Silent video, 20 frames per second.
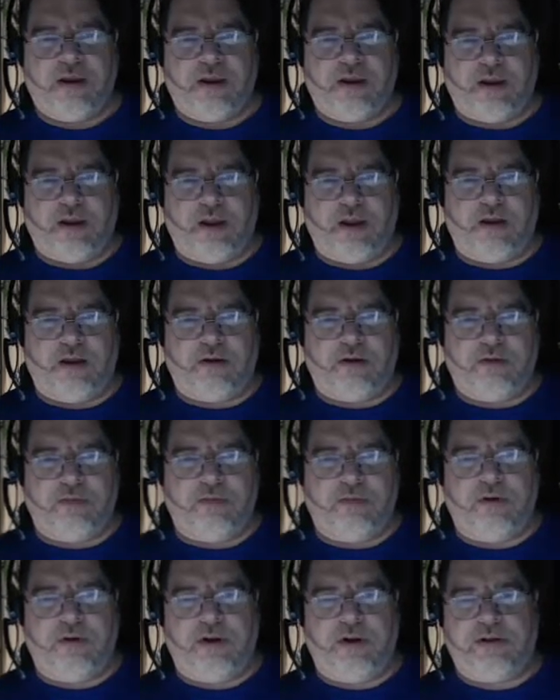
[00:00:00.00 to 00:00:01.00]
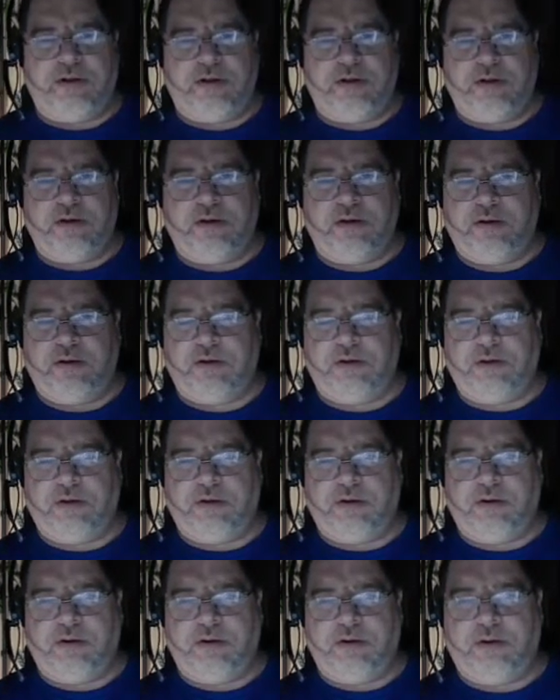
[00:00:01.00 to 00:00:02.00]
All right,
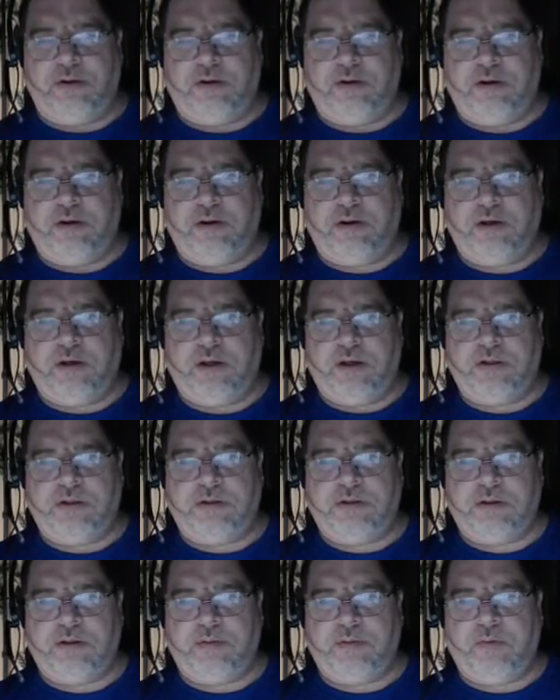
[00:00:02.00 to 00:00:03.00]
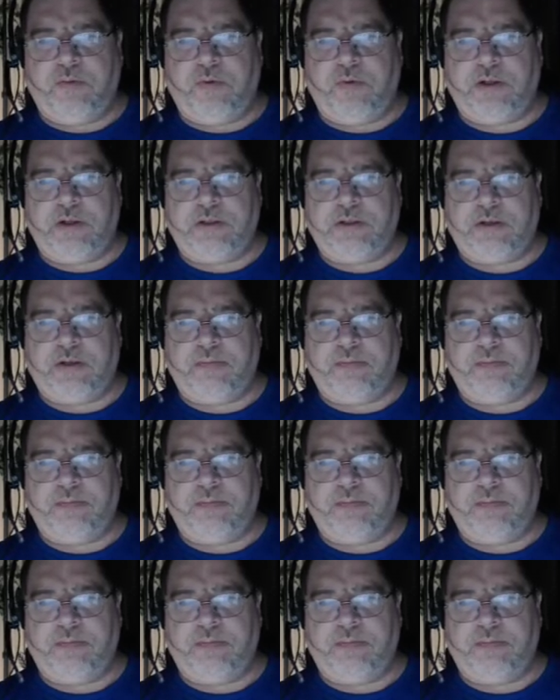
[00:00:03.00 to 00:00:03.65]
and it needs to be raised up.